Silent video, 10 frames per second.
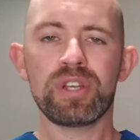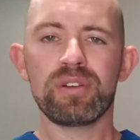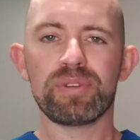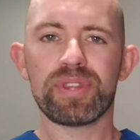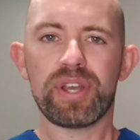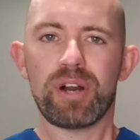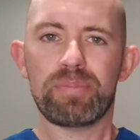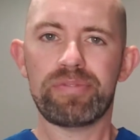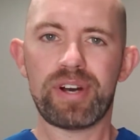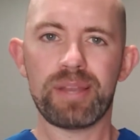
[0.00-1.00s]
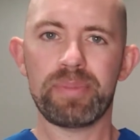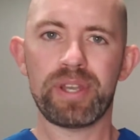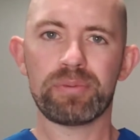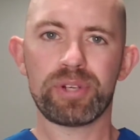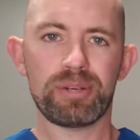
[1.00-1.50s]
With the help of
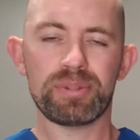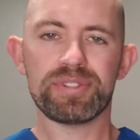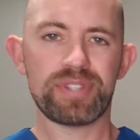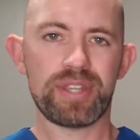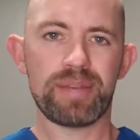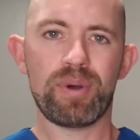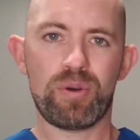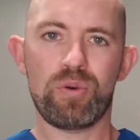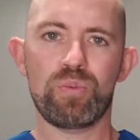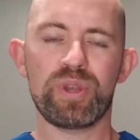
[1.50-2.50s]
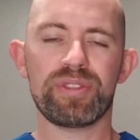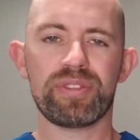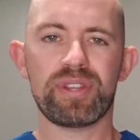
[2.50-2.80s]
iMed, we're able to send them home with